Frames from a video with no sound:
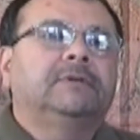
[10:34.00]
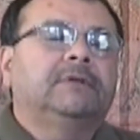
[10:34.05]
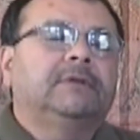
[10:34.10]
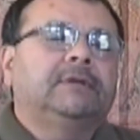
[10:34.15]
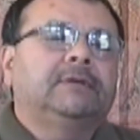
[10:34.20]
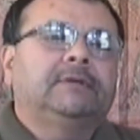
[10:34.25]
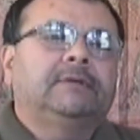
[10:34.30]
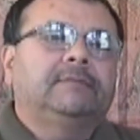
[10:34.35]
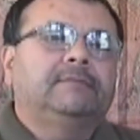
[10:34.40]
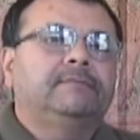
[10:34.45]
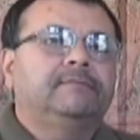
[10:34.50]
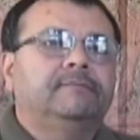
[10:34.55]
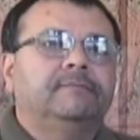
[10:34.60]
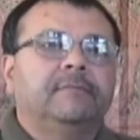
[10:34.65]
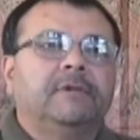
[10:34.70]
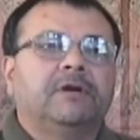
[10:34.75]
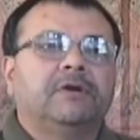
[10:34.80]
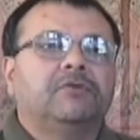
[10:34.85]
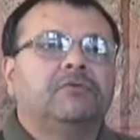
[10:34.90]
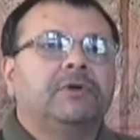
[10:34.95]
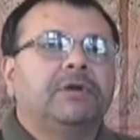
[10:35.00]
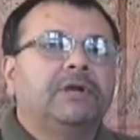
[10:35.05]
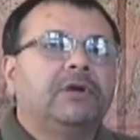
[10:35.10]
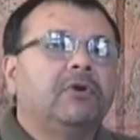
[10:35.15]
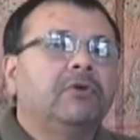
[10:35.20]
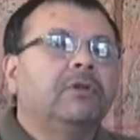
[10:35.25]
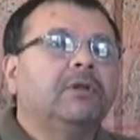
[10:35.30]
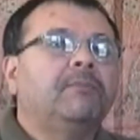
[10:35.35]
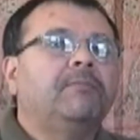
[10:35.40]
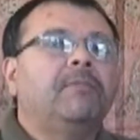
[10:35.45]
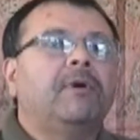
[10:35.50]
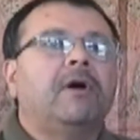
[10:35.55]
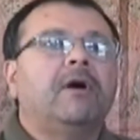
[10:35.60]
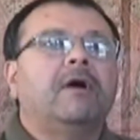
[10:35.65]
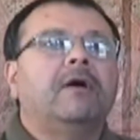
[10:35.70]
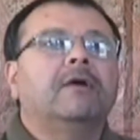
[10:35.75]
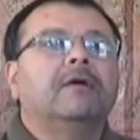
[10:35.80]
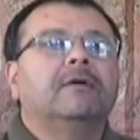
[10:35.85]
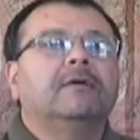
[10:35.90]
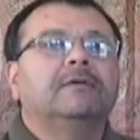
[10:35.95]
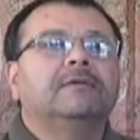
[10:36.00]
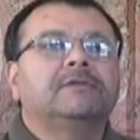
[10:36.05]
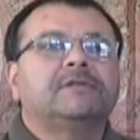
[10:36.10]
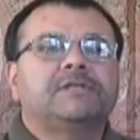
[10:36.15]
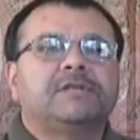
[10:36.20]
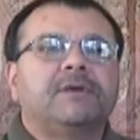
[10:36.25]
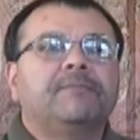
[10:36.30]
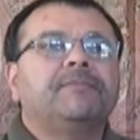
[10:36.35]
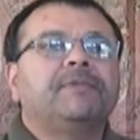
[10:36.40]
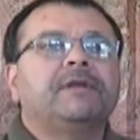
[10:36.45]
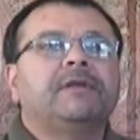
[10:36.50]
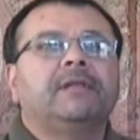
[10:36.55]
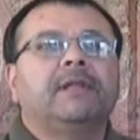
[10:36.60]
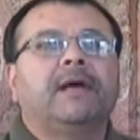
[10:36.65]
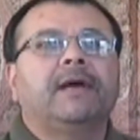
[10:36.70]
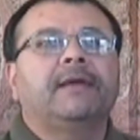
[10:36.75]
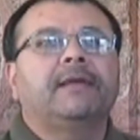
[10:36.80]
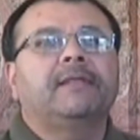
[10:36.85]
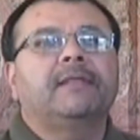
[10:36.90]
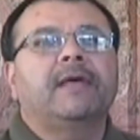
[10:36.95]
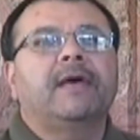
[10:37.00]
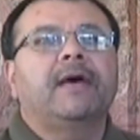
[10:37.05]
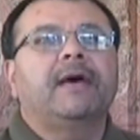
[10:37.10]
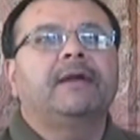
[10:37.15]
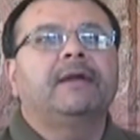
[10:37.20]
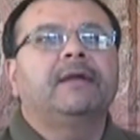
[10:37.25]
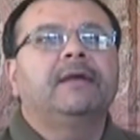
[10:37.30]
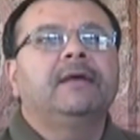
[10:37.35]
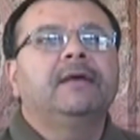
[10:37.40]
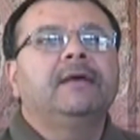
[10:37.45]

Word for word: a, uh, a granola bar or something like that.